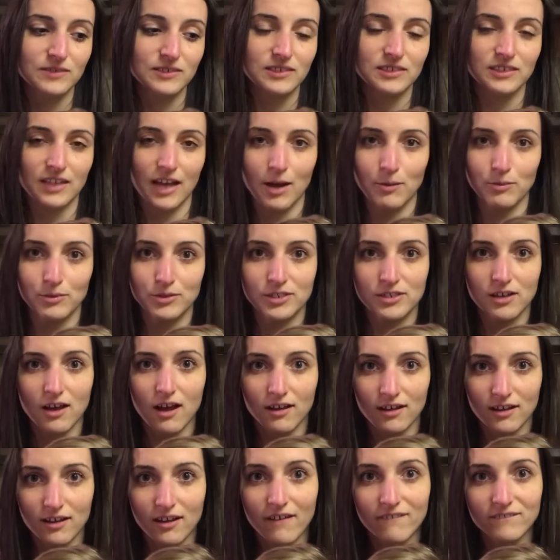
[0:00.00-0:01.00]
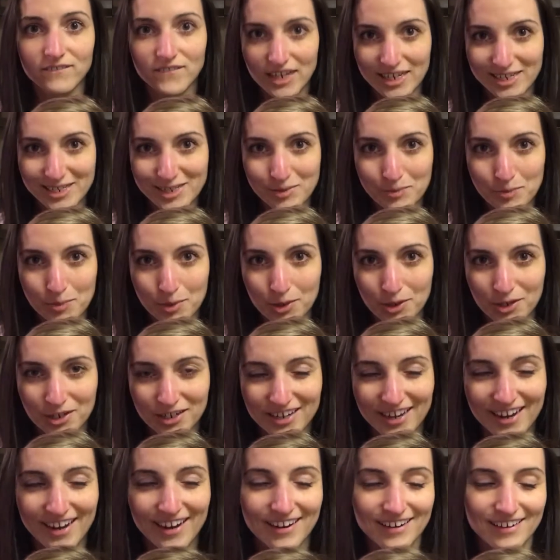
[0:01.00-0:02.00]
cyber stalking on
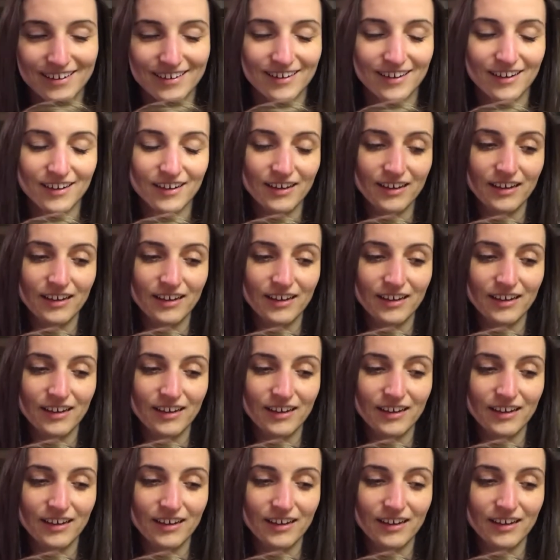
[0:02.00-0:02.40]
Facebook, and